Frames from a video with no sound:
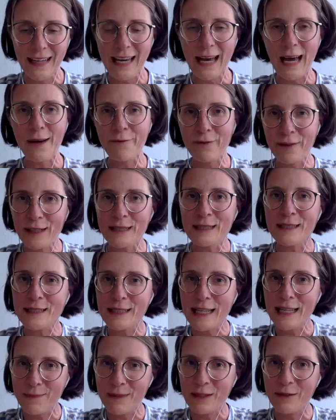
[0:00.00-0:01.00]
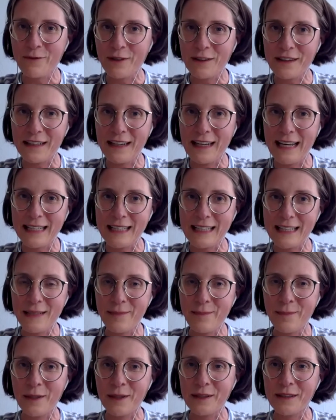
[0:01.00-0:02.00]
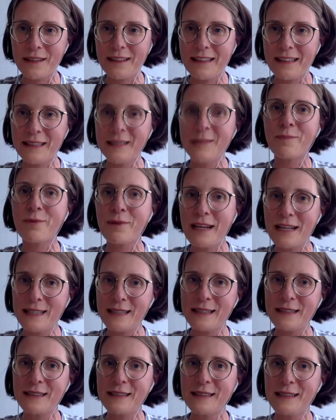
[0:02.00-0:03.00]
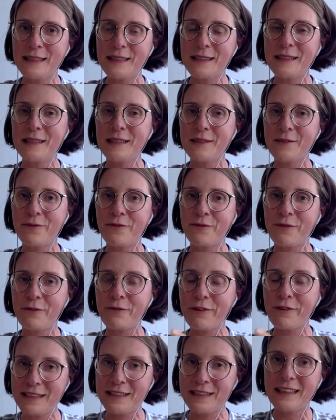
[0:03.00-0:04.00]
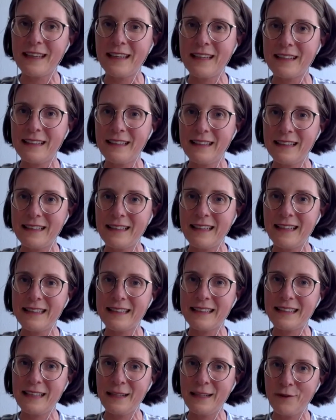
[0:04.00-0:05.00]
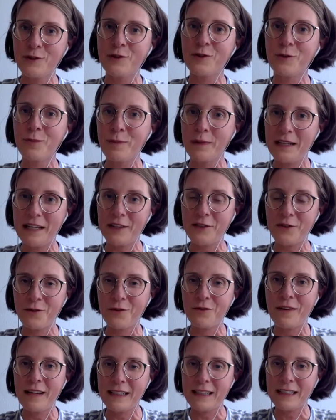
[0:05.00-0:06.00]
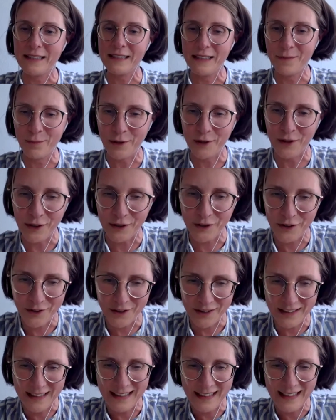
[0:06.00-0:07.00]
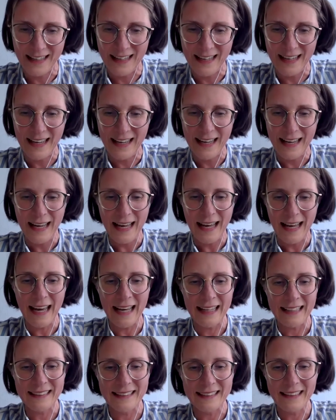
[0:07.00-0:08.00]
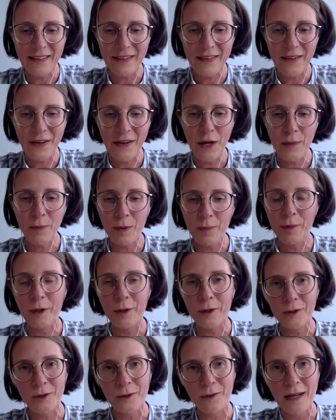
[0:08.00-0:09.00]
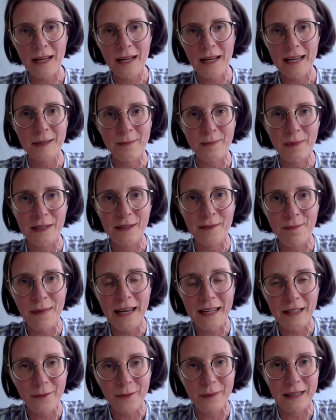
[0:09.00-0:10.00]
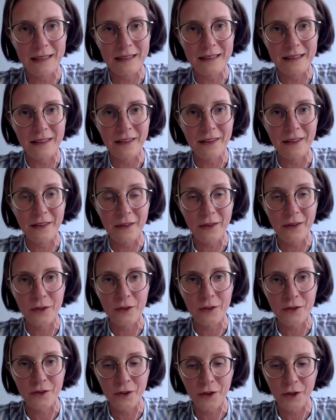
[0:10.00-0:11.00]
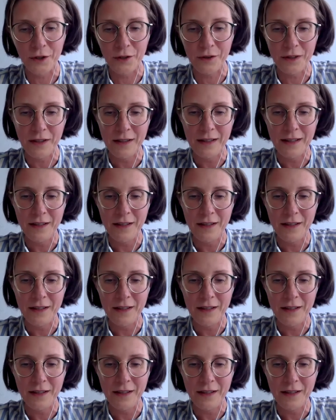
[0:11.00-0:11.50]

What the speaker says: I think she's aiming for the latter, but in the press, she's phrasing it as if it should be national vaccine production. And her proposal has been met with concern